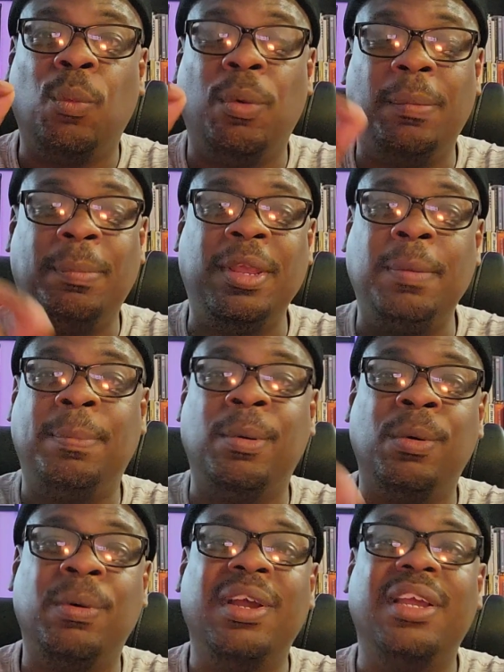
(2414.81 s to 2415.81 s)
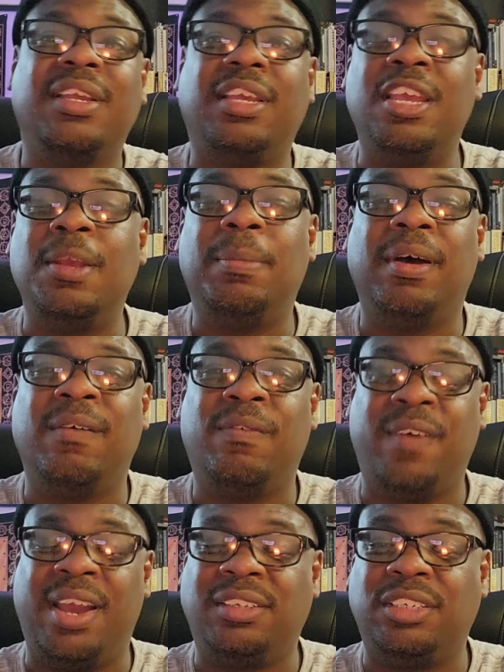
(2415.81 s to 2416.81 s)
with people keep
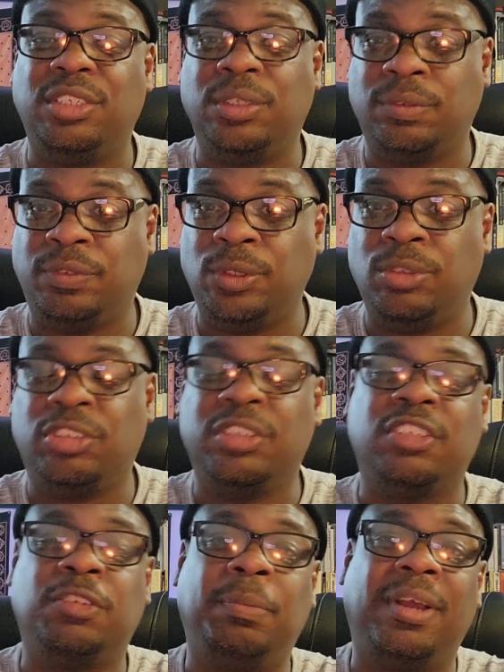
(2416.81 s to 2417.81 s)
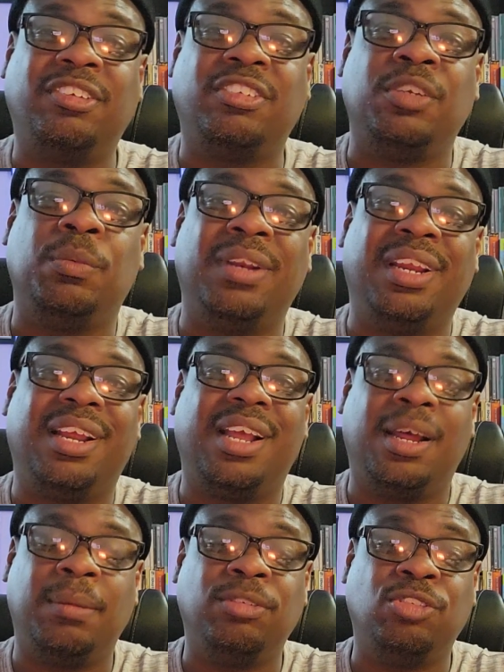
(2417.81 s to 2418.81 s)
affecting your future, especially when it
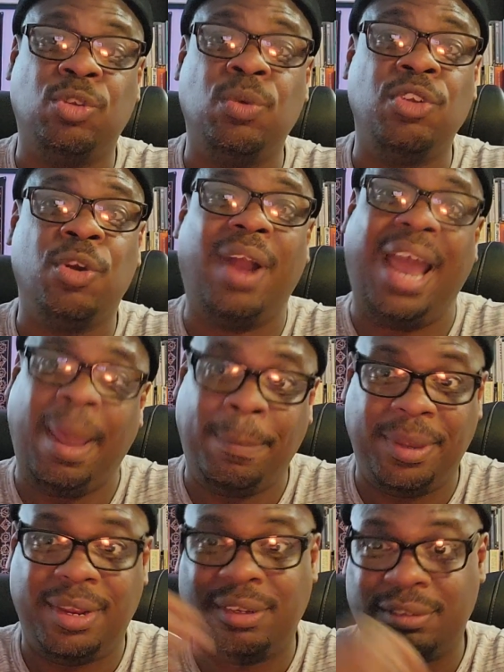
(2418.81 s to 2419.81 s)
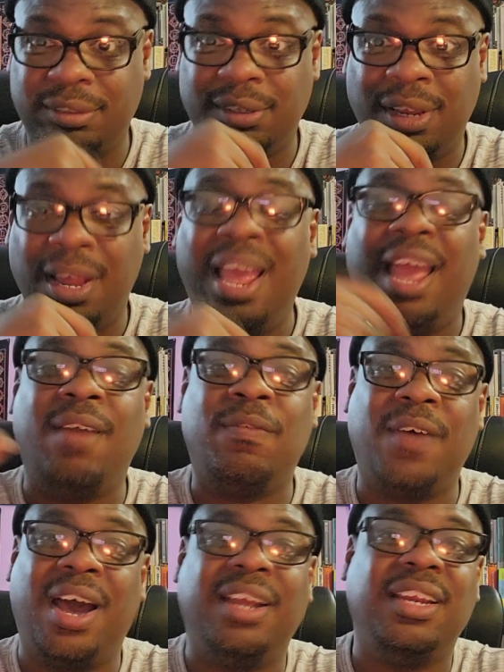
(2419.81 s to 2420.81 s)
comes to your happiness and
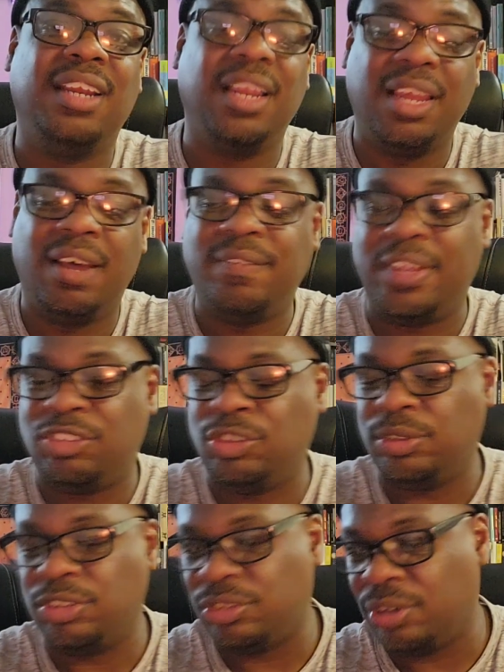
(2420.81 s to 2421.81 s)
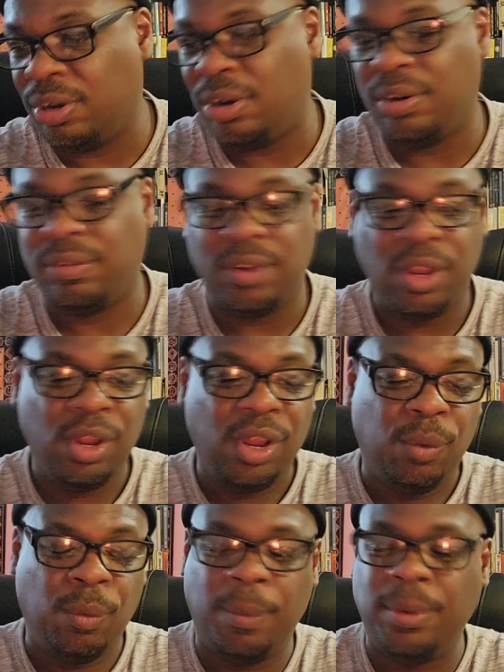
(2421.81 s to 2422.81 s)
finding the love that you deserve.
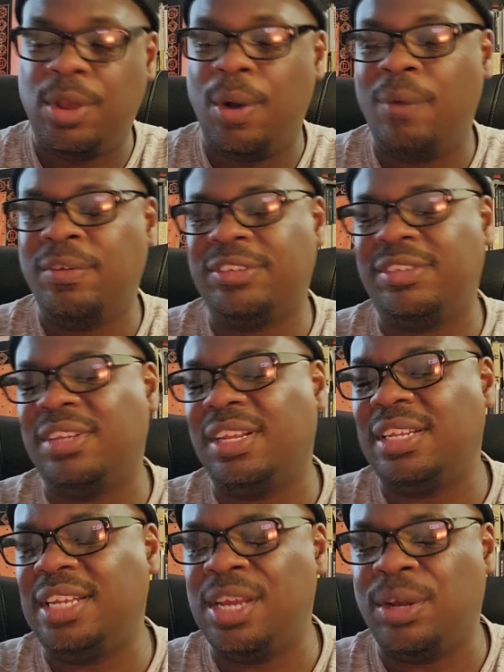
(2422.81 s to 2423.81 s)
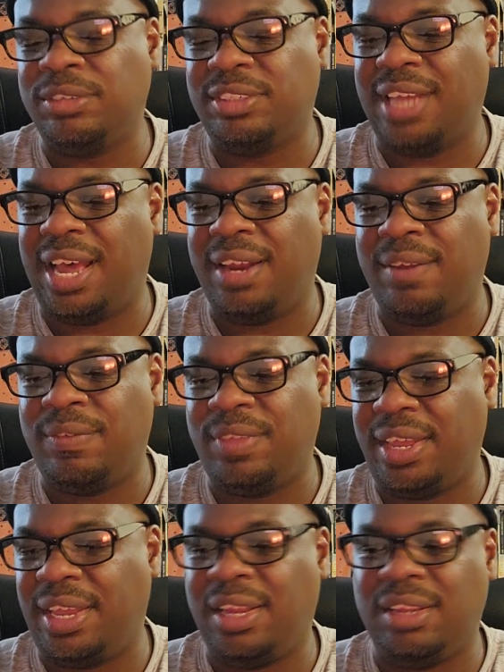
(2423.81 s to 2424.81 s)
When we go over to the Leo side of
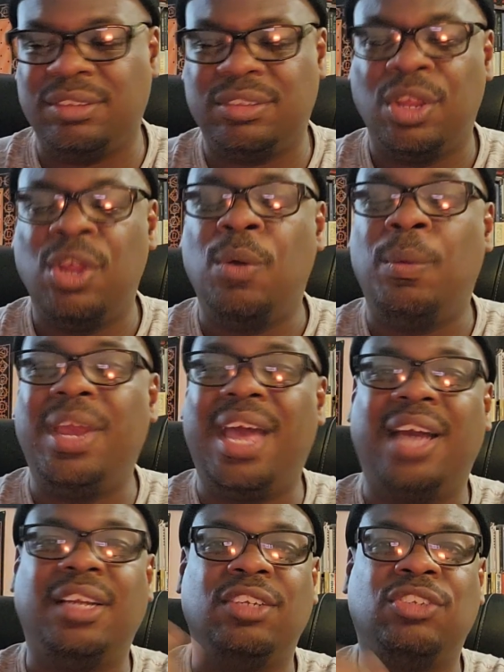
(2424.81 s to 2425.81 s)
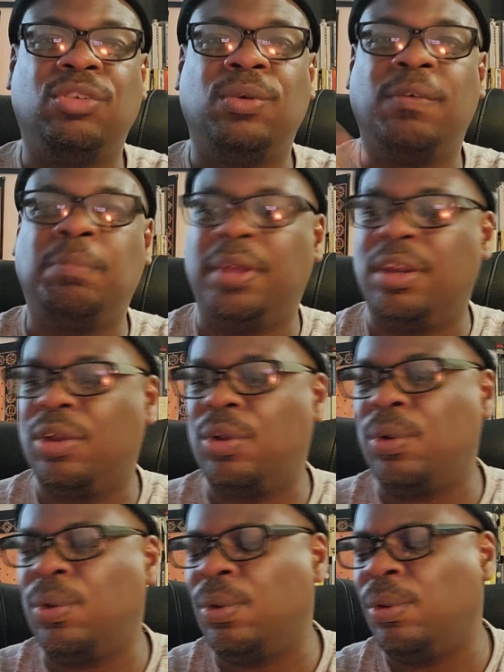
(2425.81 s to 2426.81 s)
things, we got the Two of
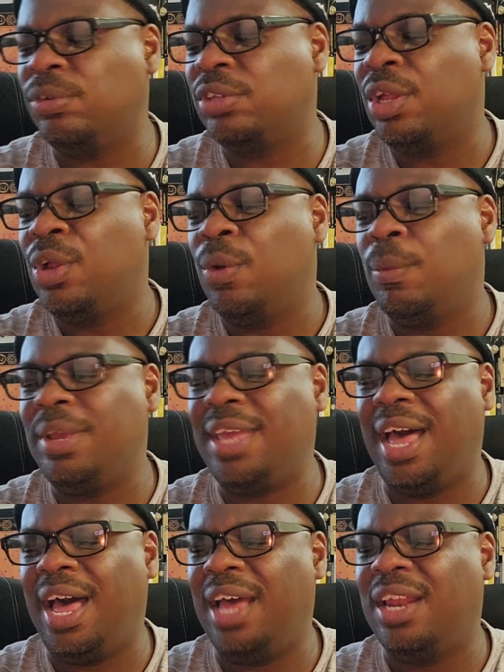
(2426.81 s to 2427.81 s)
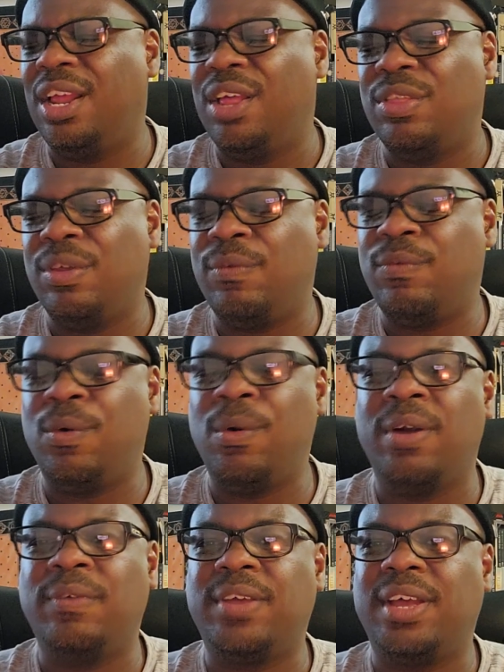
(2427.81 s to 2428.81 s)
Pentacles, we got the
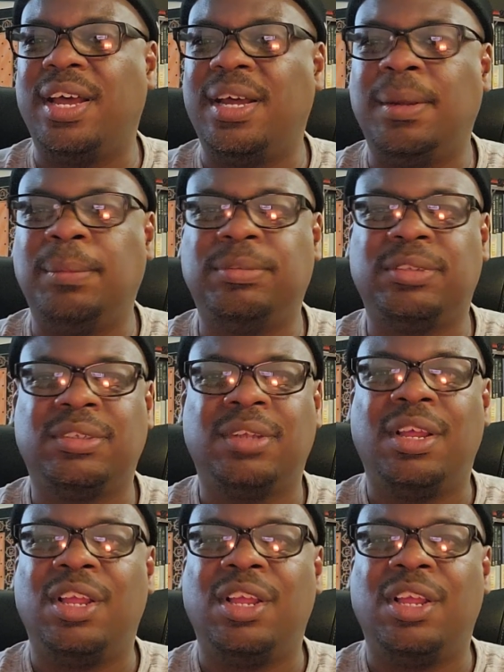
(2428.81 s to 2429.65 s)
Four of Cups,